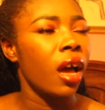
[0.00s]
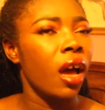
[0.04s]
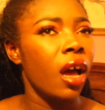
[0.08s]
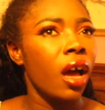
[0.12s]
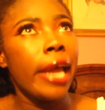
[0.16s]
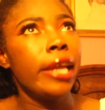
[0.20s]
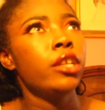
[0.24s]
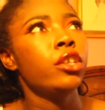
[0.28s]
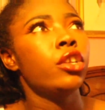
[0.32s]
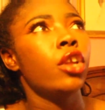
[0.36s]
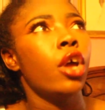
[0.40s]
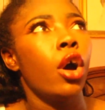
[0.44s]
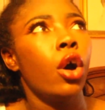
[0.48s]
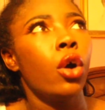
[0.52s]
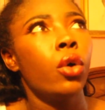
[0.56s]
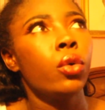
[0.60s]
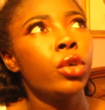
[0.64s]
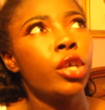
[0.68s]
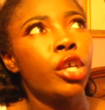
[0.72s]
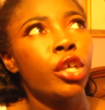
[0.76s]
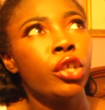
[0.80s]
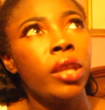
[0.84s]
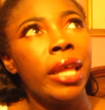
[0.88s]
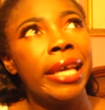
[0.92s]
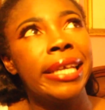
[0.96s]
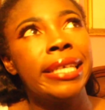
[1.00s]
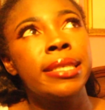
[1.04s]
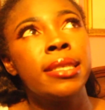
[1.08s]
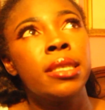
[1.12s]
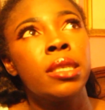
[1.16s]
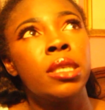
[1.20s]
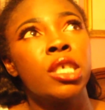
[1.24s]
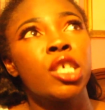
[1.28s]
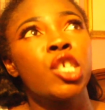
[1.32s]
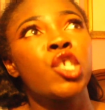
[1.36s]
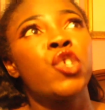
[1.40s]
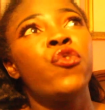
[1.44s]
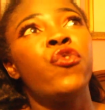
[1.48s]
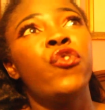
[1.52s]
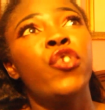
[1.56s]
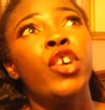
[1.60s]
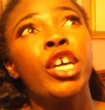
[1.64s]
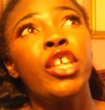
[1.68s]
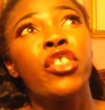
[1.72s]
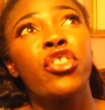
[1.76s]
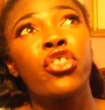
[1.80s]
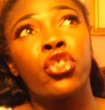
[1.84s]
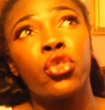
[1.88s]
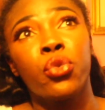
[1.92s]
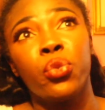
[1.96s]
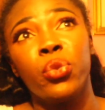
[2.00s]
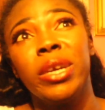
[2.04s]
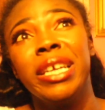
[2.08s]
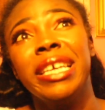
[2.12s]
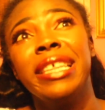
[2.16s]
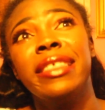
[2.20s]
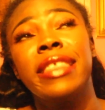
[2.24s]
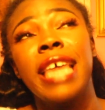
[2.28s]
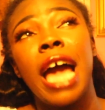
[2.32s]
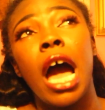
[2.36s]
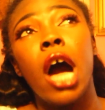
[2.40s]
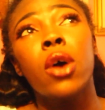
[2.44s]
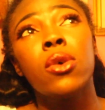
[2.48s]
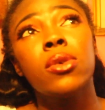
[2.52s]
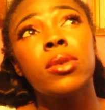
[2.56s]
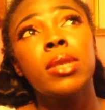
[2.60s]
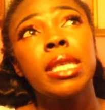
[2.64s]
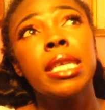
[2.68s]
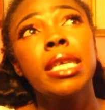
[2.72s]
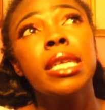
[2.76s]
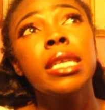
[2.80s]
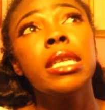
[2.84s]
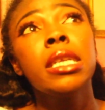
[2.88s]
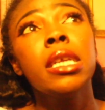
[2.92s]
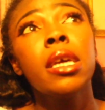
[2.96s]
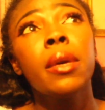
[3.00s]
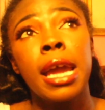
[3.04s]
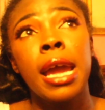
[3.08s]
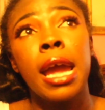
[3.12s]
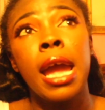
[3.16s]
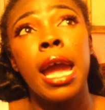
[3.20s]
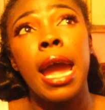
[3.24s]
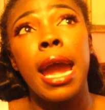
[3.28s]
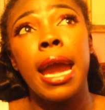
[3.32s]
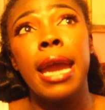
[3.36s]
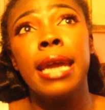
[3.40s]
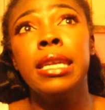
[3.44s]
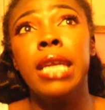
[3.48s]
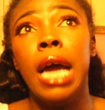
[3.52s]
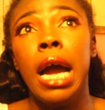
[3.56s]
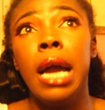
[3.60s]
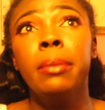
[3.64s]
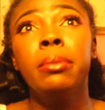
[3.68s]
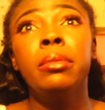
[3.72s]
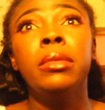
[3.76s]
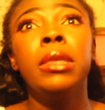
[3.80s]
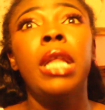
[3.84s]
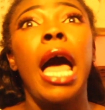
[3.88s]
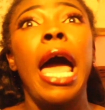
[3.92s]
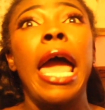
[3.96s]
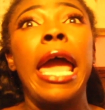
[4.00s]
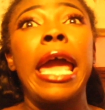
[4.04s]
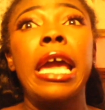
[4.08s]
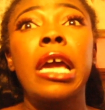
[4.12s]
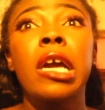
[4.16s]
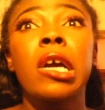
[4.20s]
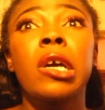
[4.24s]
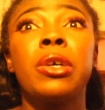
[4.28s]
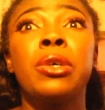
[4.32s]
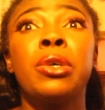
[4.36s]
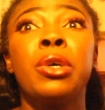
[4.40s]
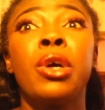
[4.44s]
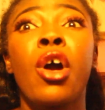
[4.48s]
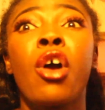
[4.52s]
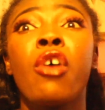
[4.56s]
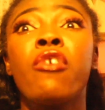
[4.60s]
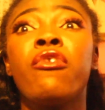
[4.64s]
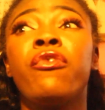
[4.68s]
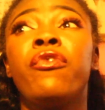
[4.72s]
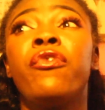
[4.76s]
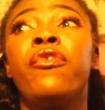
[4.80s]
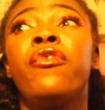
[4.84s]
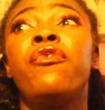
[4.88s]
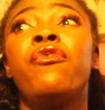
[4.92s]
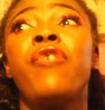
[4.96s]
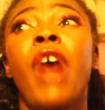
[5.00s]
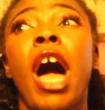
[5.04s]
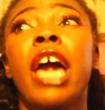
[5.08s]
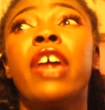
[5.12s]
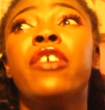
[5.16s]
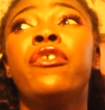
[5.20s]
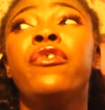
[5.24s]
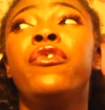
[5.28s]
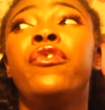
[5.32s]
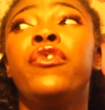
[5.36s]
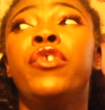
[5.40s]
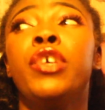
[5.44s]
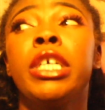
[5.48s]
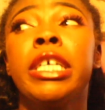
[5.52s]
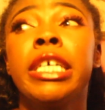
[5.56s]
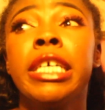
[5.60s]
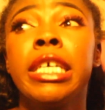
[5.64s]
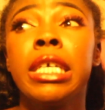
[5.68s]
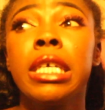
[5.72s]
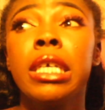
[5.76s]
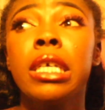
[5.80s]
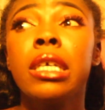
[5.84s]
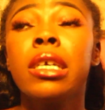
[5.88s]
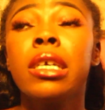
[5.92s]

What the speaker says: I know you're like 6'3", $3,000 and I'm like 5'5",